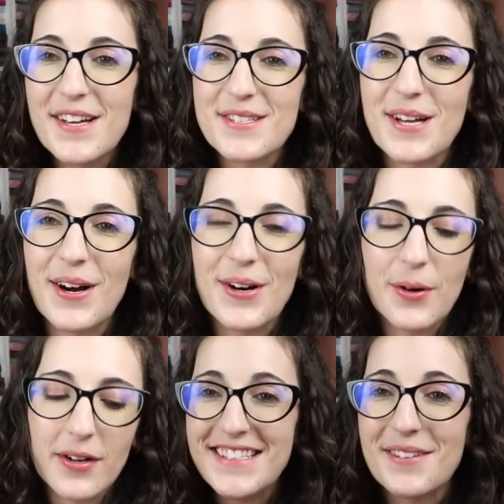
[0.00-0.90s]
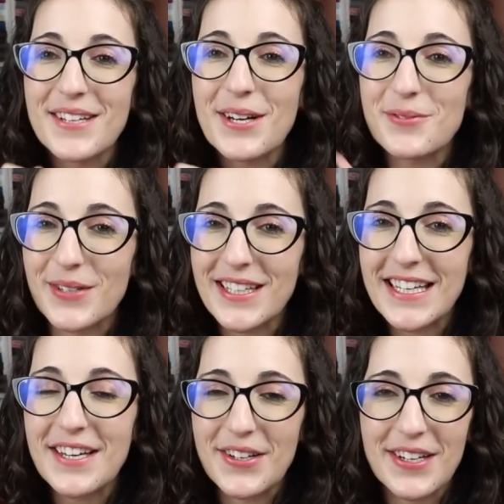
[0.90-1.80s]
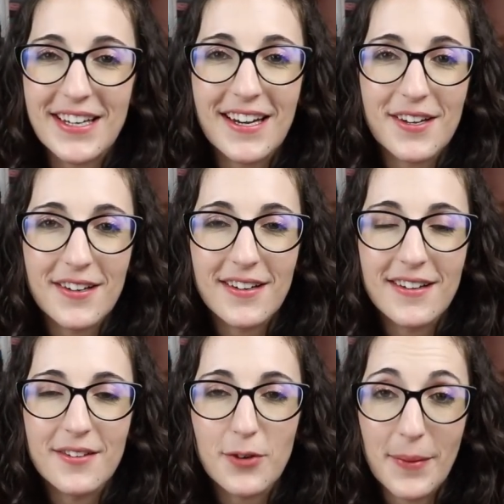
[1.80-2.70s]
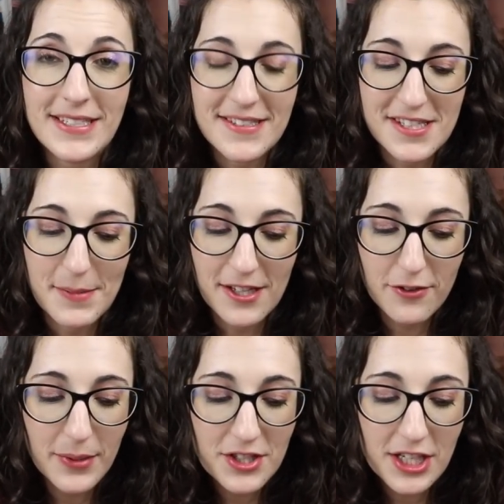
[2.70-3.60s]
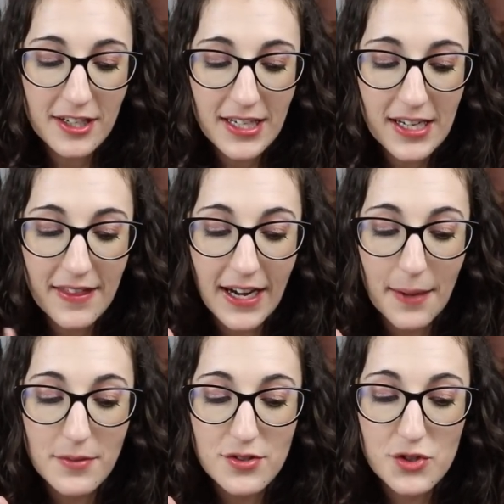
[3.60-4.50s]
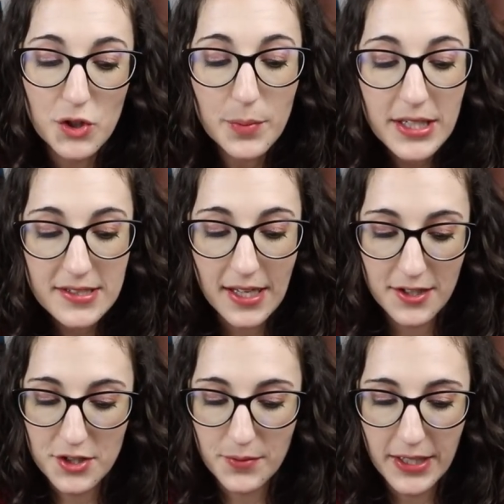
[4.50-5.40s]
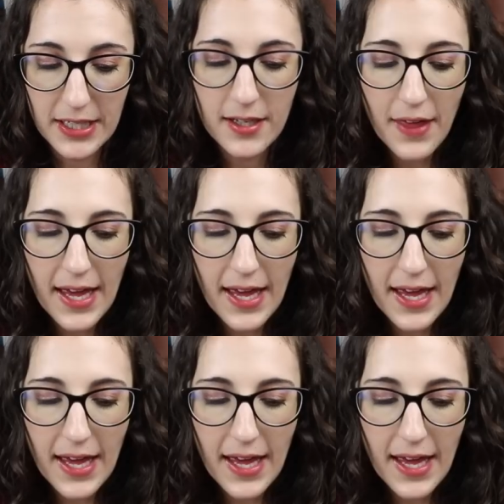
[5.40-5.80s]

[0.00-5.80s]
So sounds like a really good romantic suspense for Mia Sheridan that I'm super excited to read.